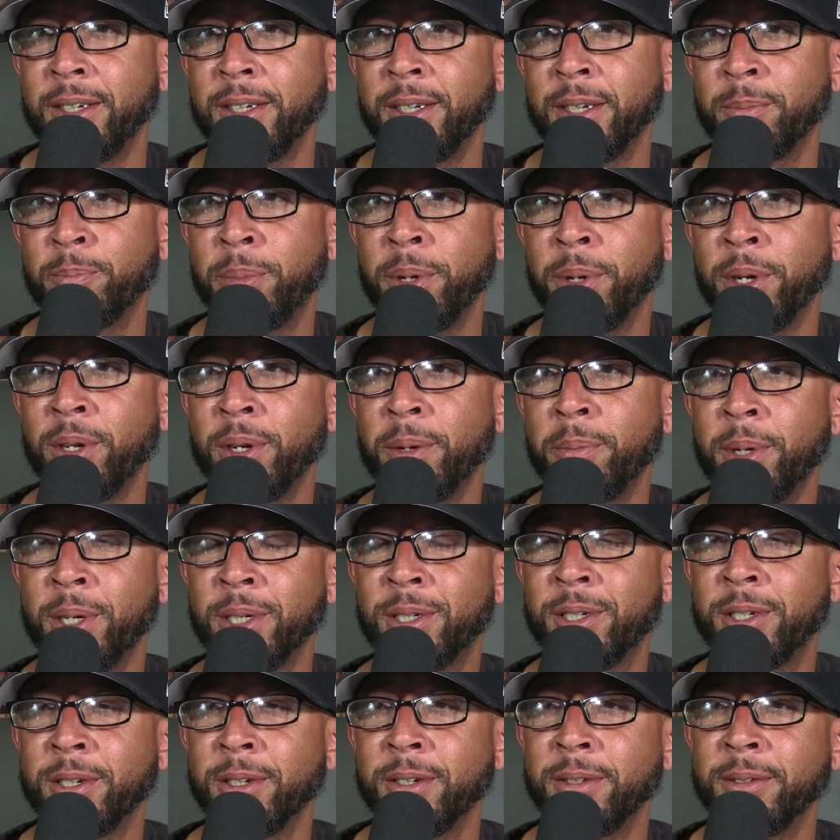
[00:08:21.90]
Bill the
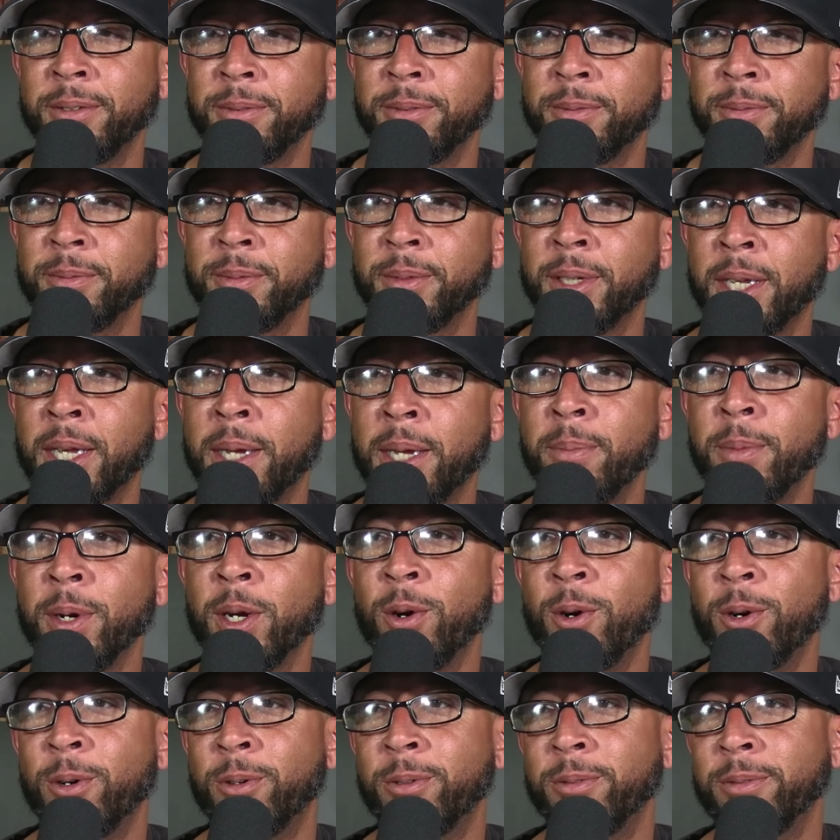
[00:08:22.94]
Butcher,
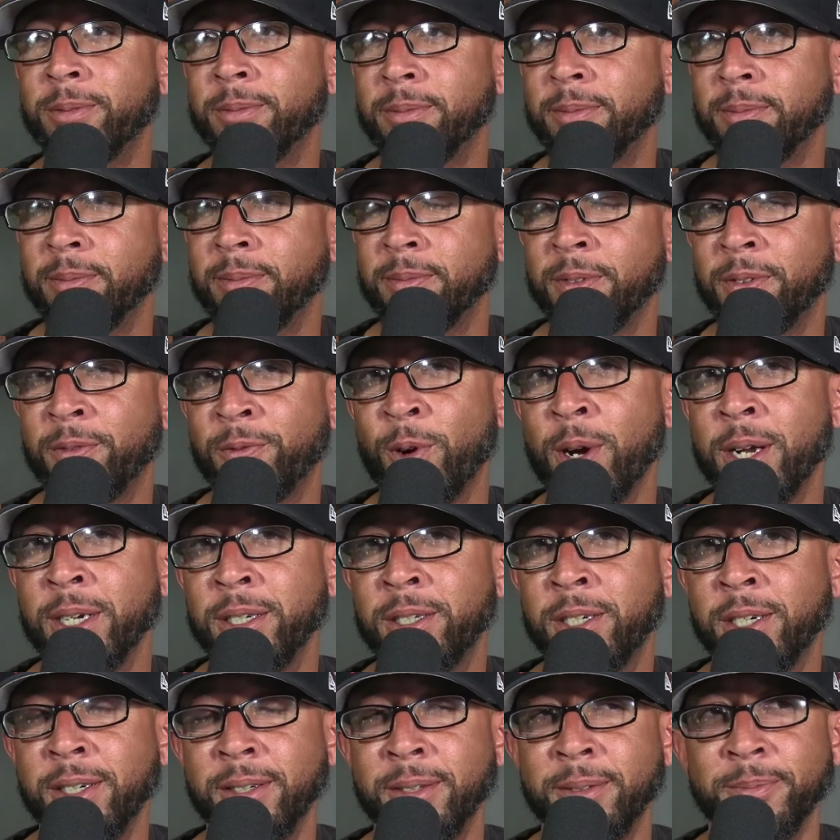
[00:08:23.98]
Kimiko,
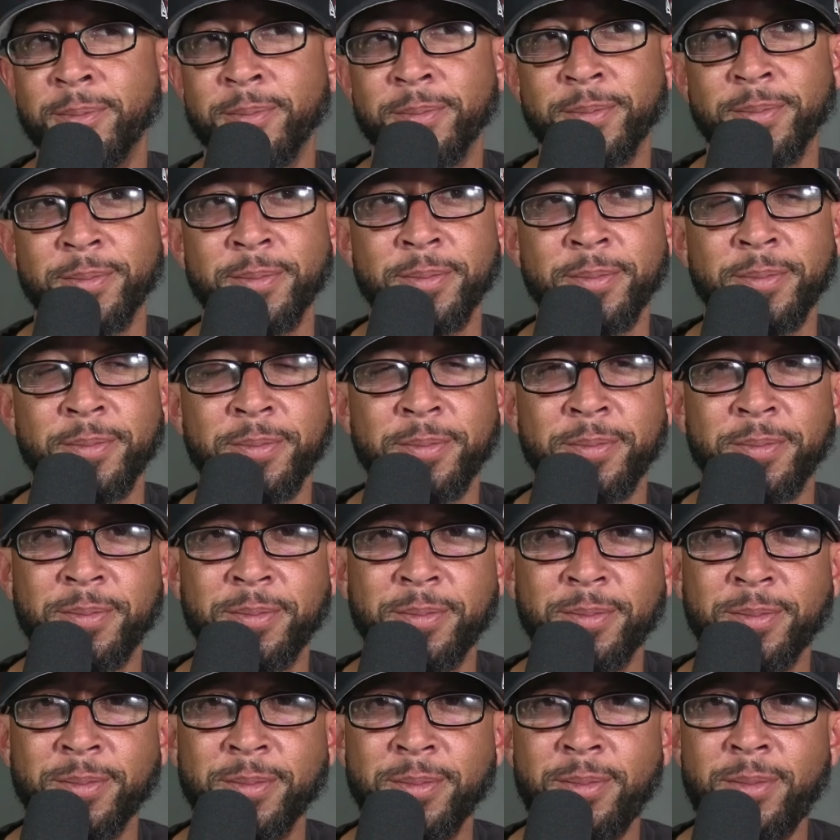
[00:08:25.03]
Frenchie,
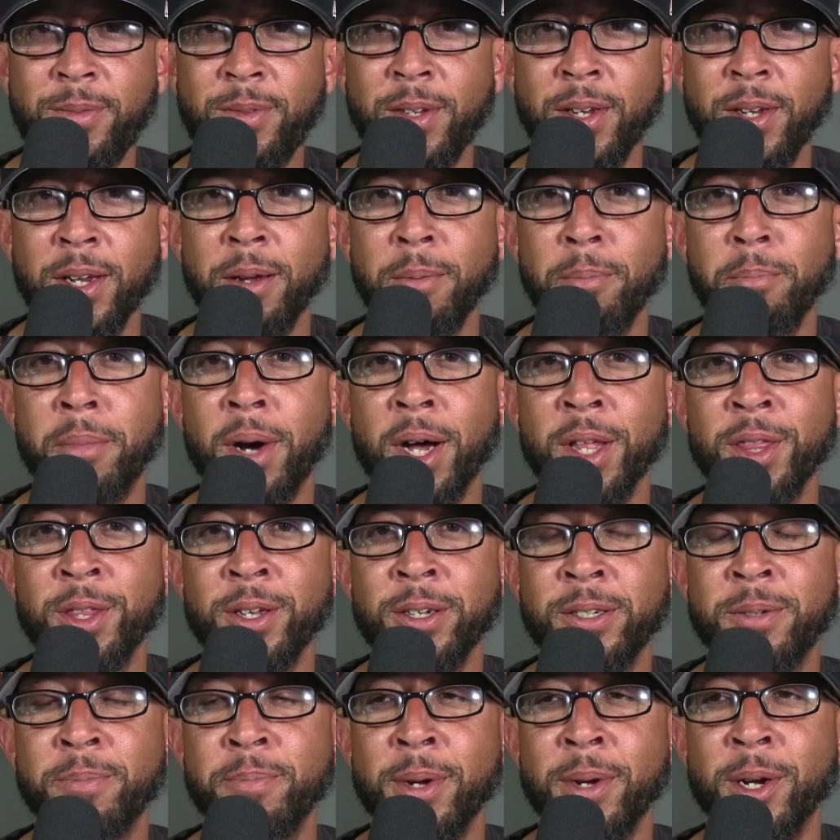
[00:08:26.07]

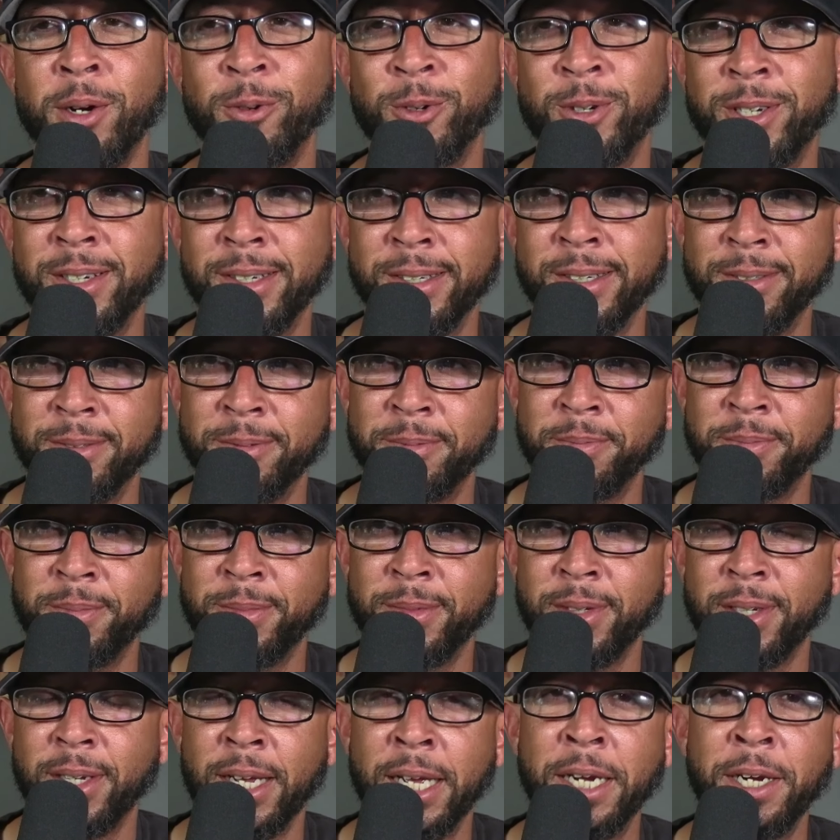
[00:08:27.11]
Mother's Milk,
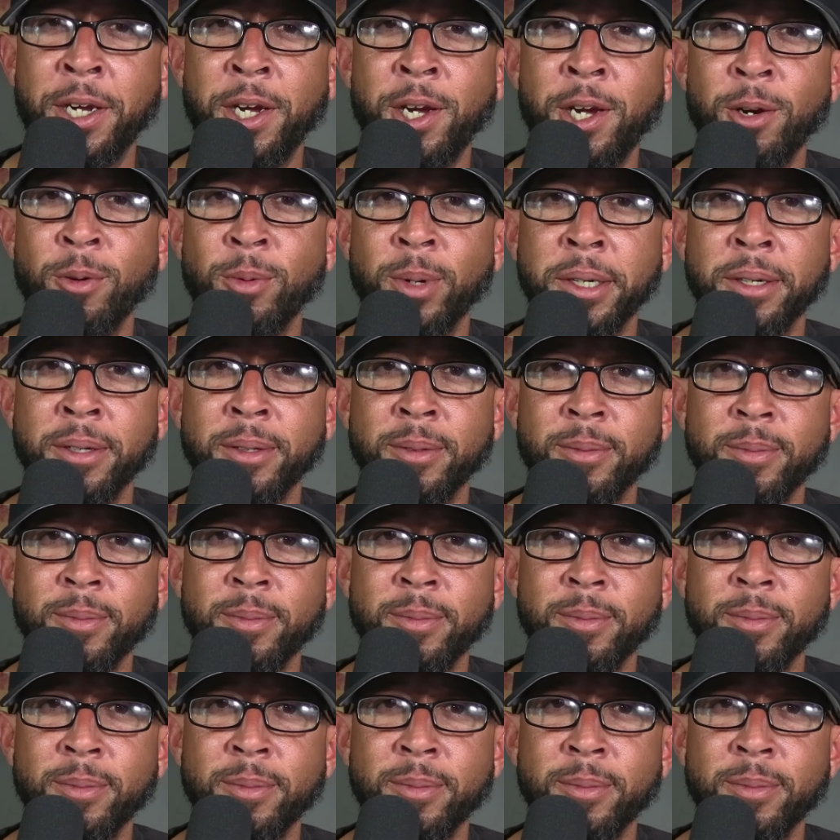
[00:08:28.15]
and Huey.